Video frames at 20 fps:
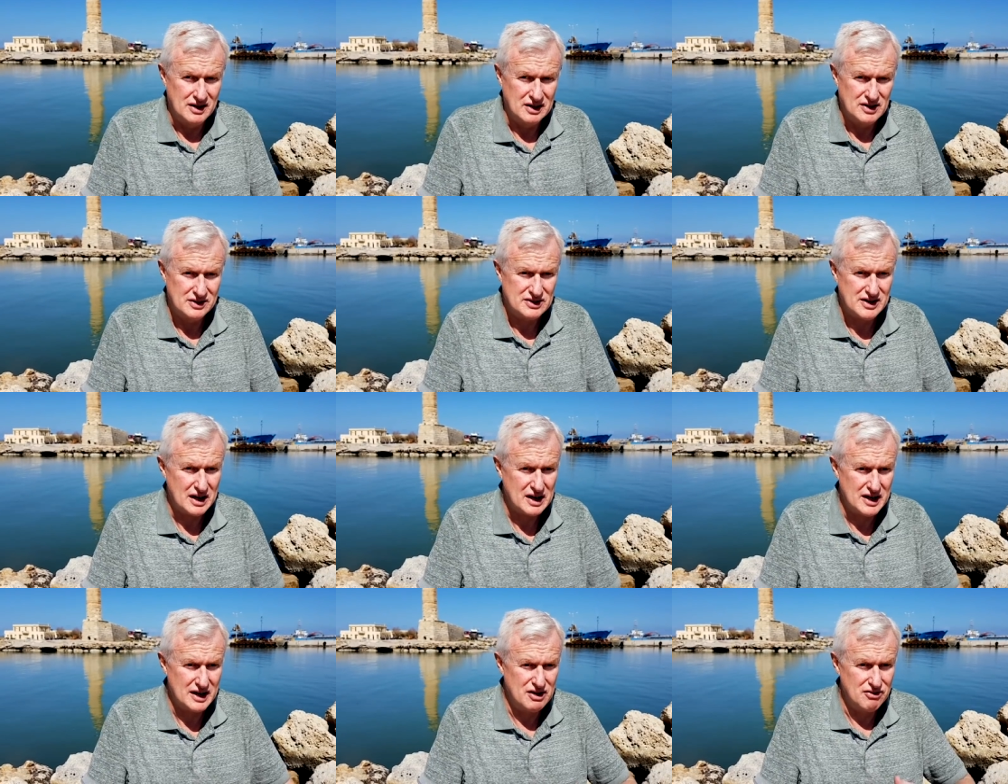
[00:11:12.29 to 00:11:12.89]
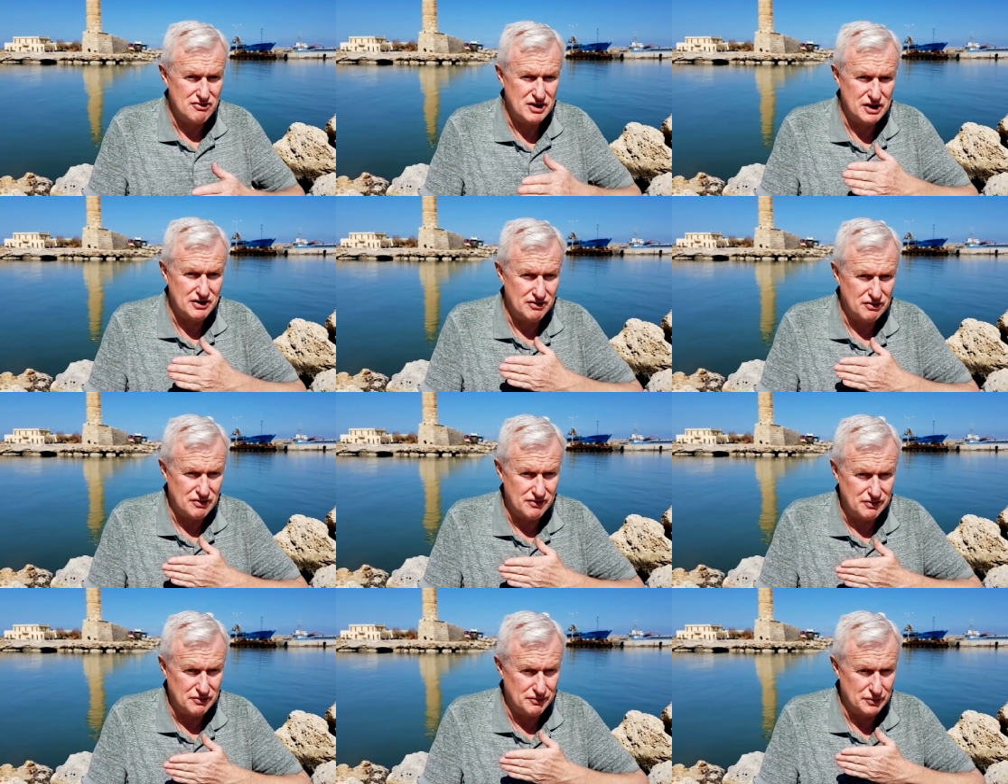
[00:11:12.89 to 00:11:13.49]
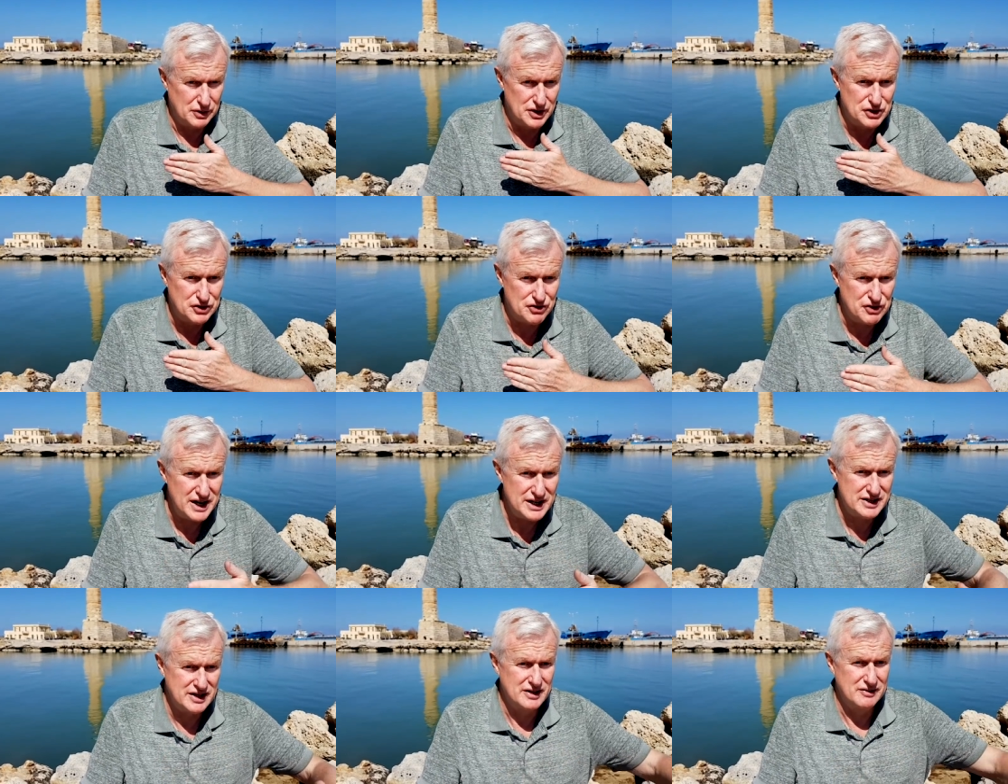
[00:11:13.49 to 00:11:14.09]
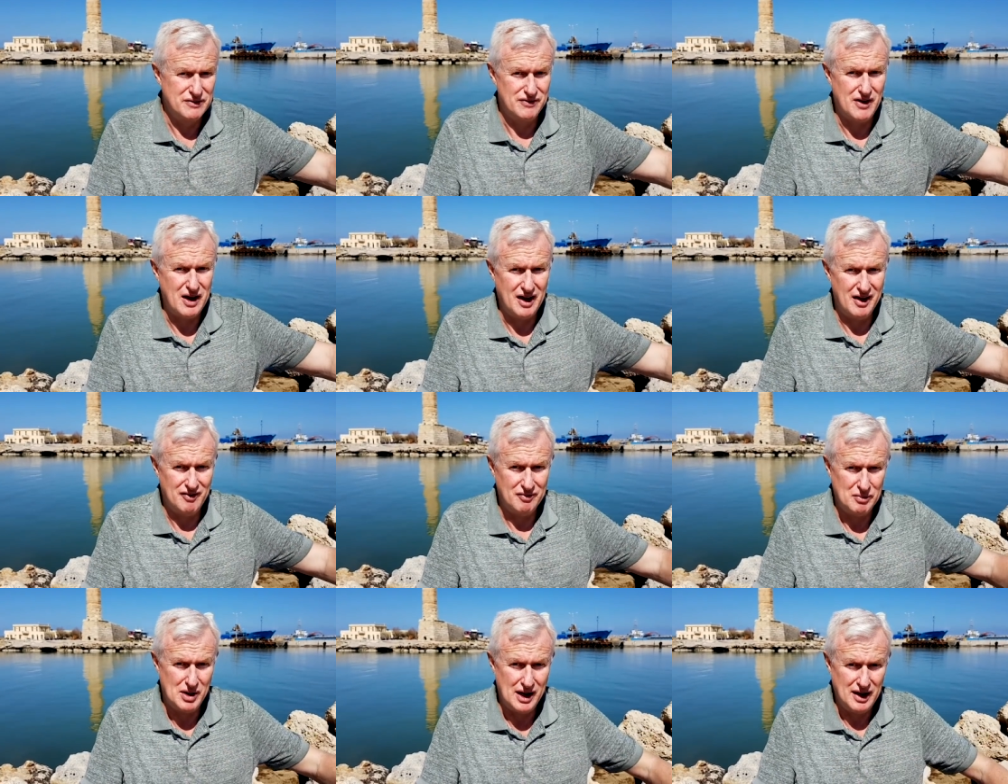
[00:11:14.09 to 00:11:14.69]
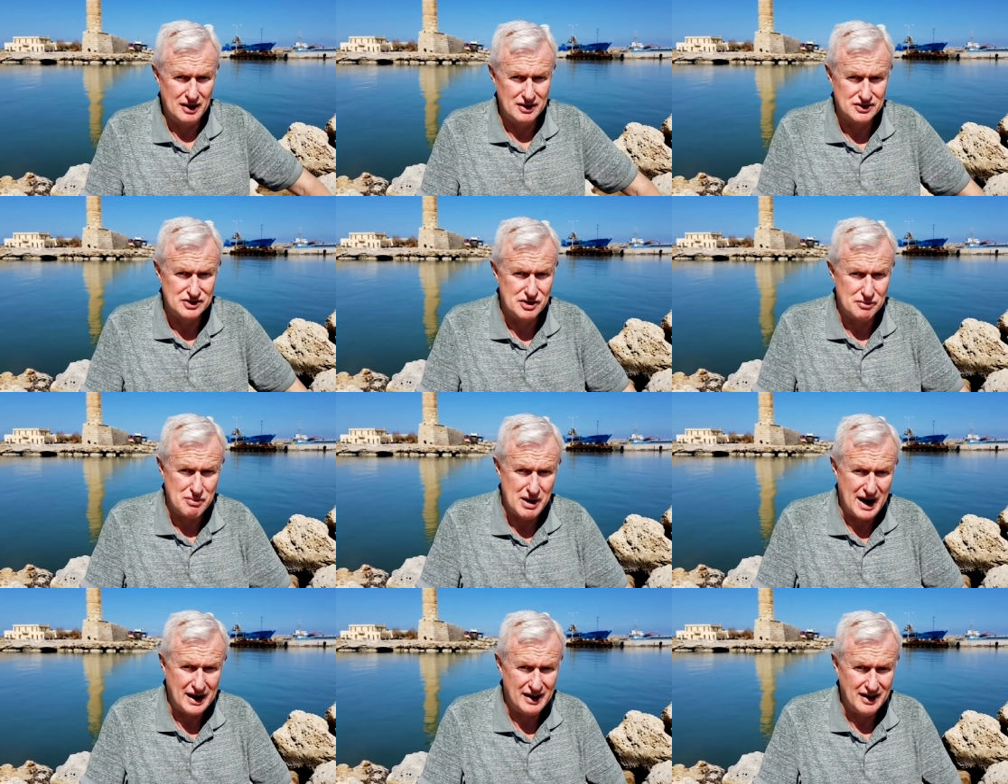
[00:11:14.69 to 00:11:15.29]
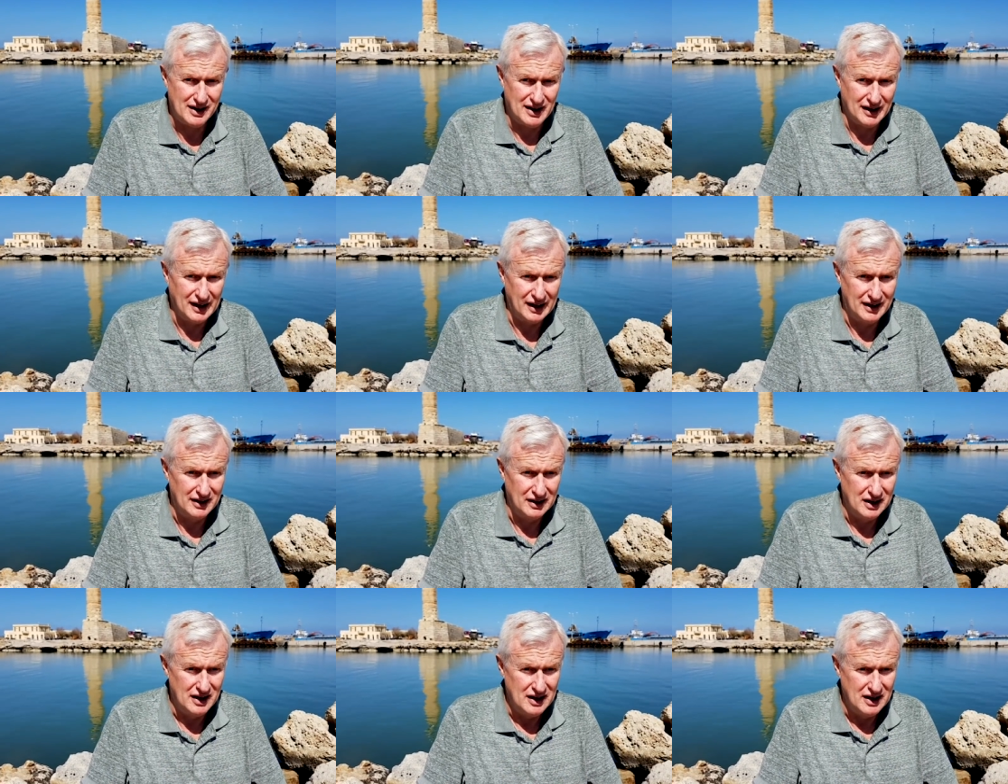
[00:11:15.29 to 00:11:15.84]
suddenly re- retreated five miles dramatically.